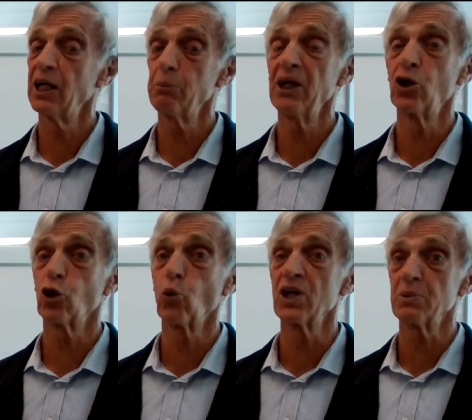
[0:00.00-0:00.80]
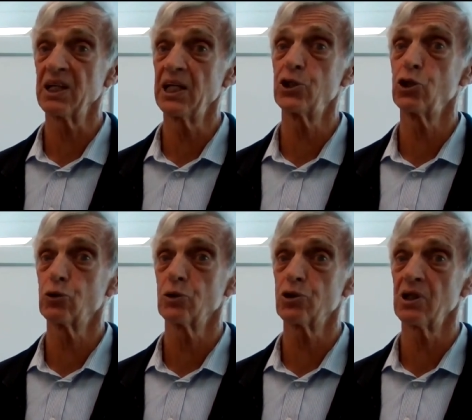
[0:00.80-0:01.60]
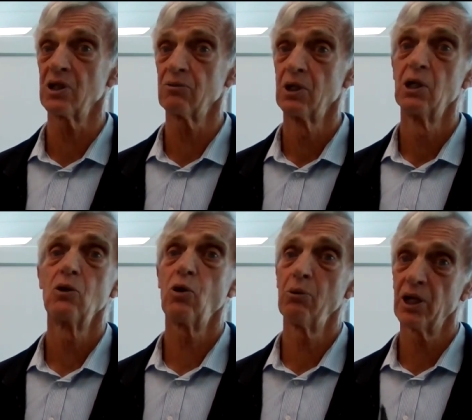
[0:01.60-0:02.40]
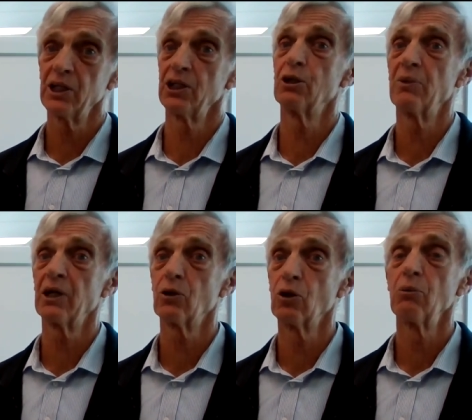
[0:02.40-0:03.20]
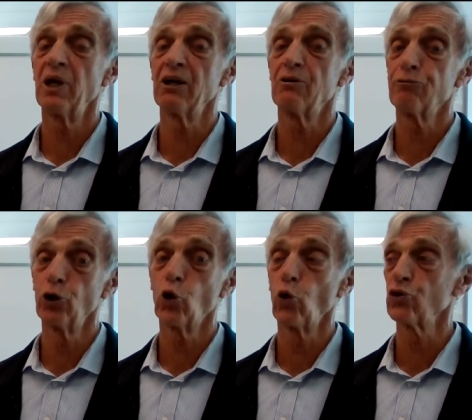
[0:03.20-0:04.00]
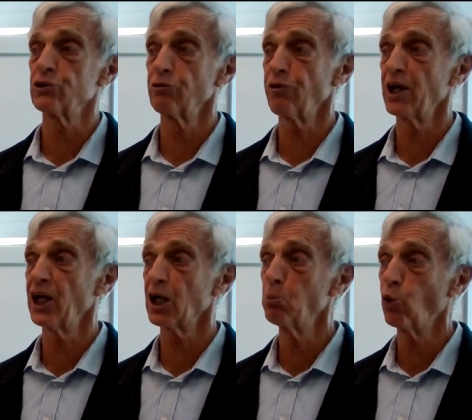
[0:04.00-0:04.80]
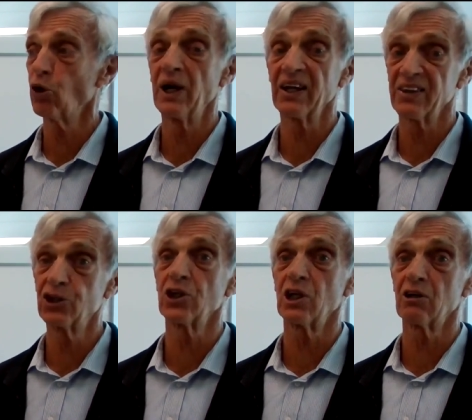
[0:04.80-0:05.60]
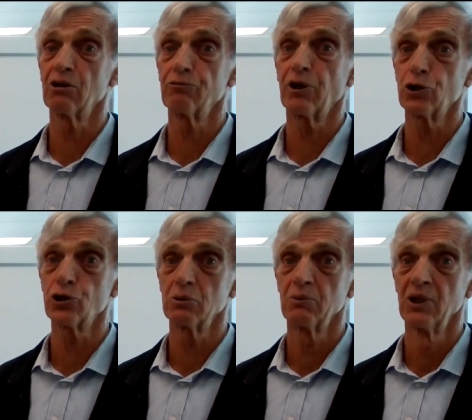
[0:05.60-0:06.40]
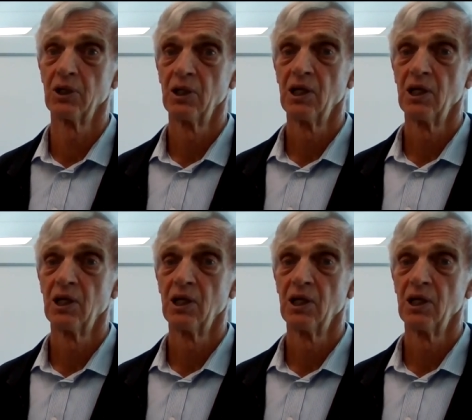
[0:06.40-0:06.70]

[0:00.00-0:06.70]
And it may not always be easy to achieve. We might need to make, make phone calls to find out more about this area of function.